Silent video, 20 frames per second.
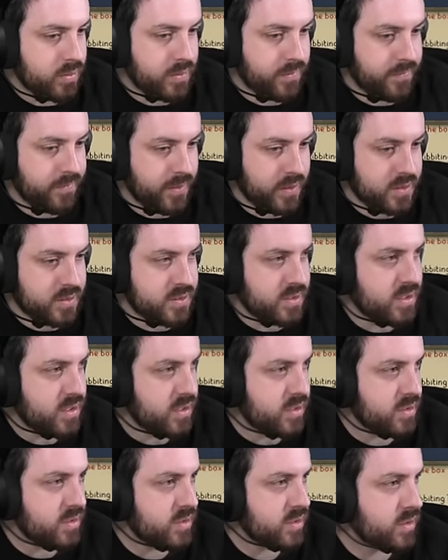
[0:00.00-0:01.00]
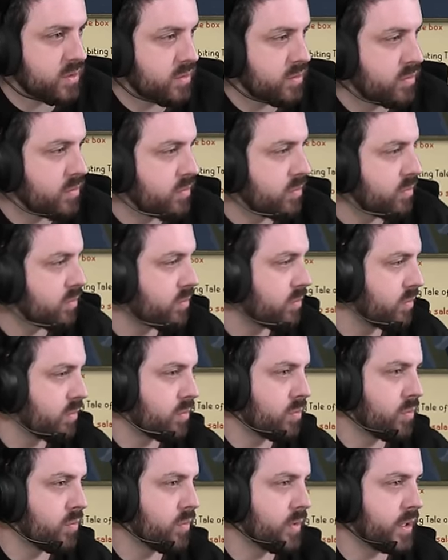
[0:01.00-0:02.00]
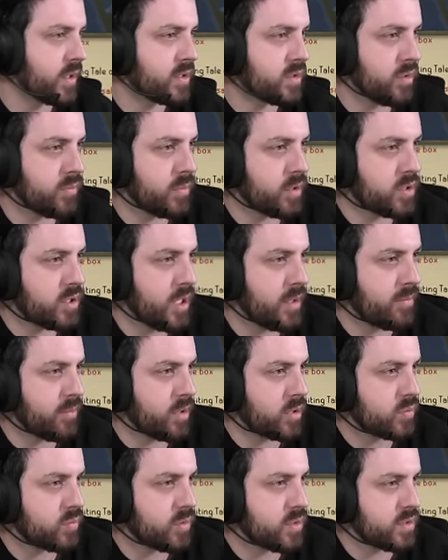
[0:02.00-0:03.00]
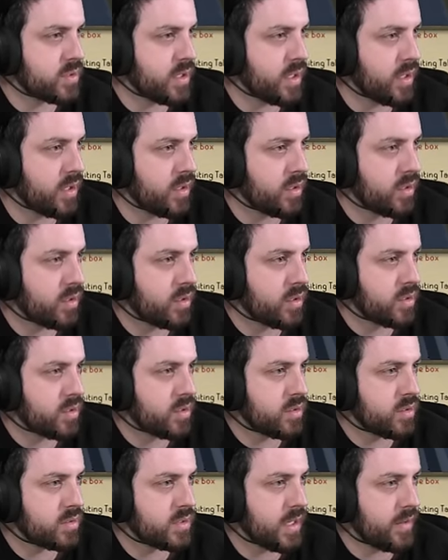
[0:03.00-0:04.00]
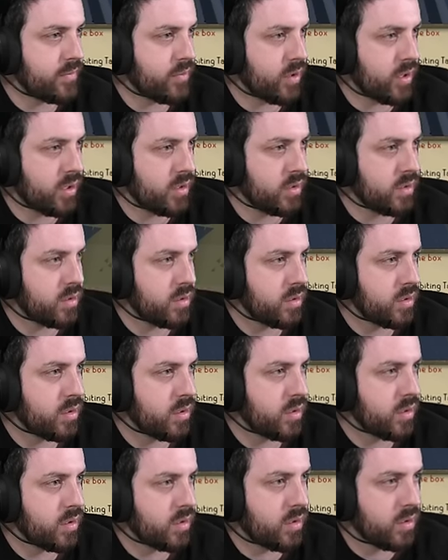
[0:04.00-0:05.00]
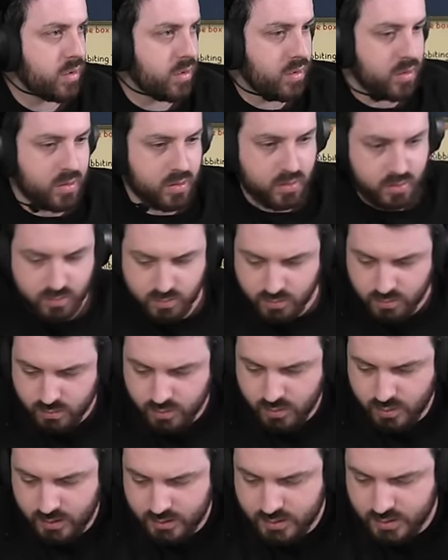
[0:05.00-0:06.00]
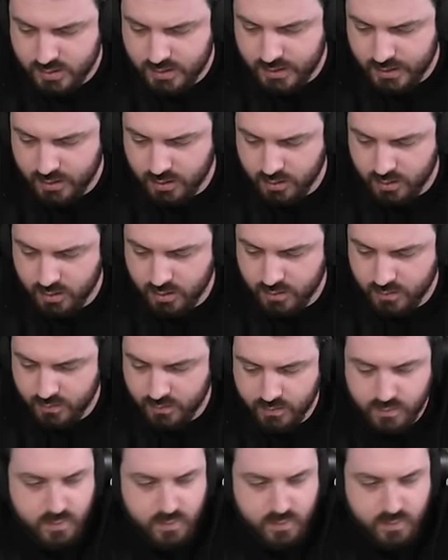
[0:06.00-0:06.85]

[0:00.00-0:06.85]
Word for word: fuck is this? Next on my chat box, what is that? Is that right? What did I just download?